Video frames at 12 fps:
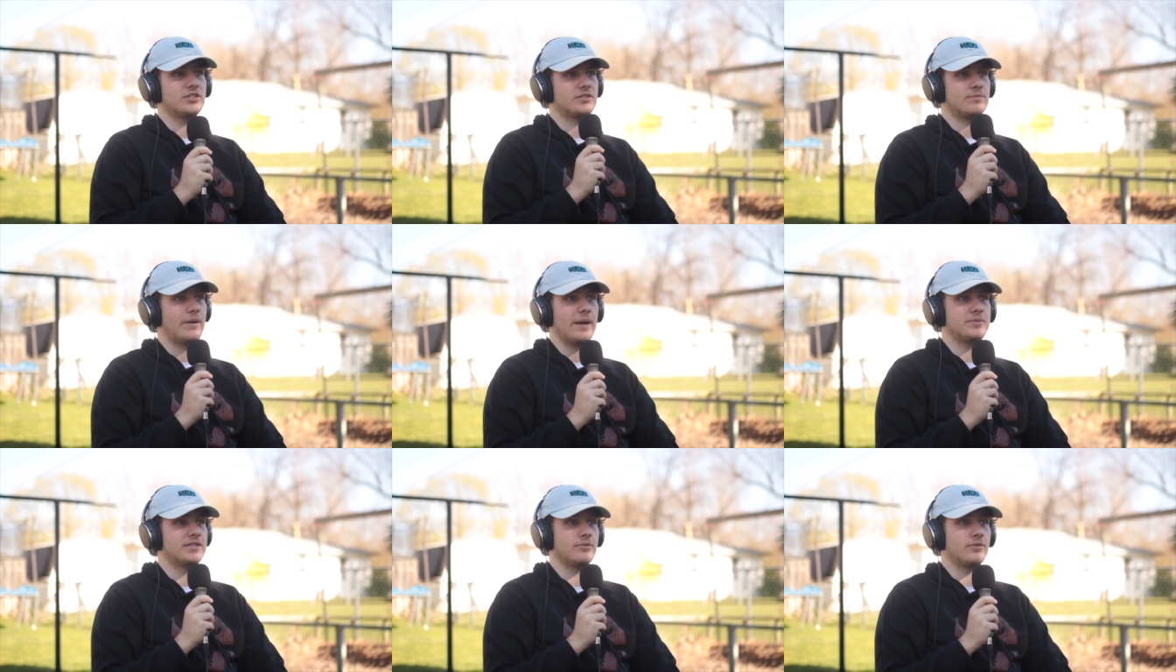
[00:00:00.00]
just
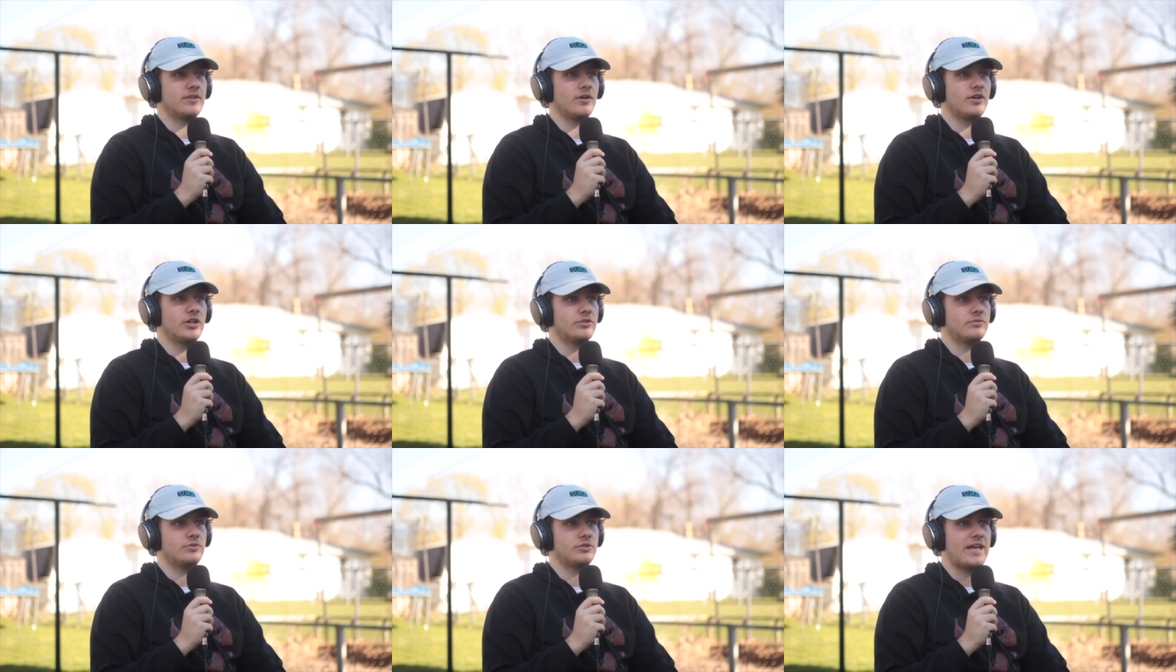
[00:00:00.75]
Pepsi with on a
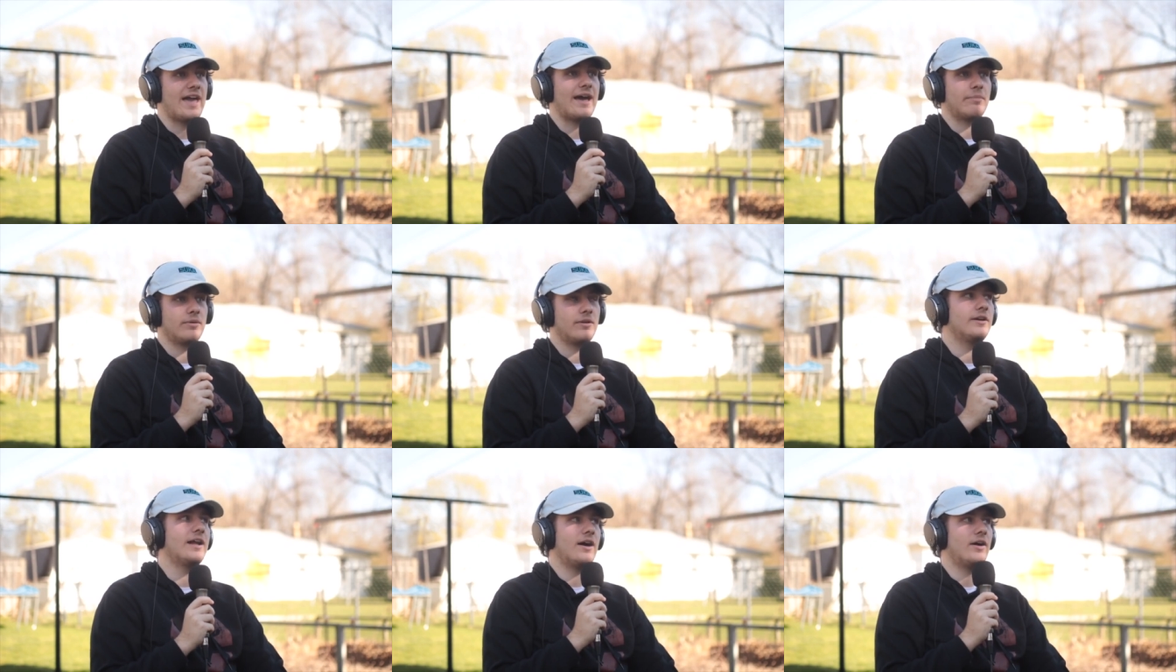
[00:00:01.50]
tap,
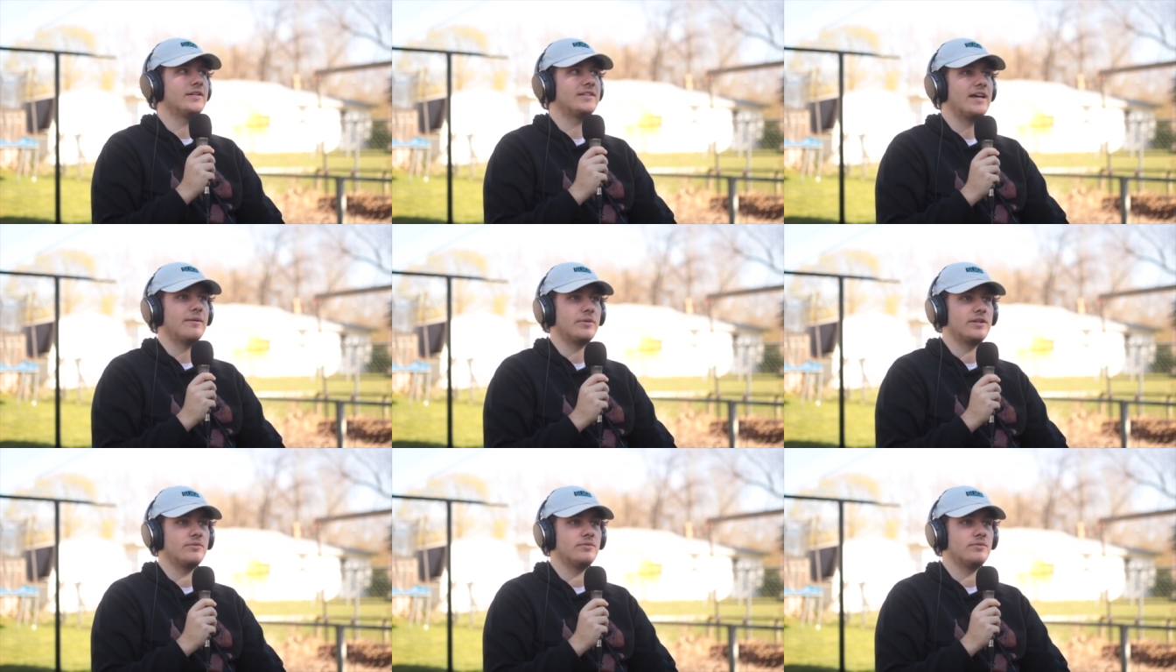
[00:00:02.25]
or not on tap, but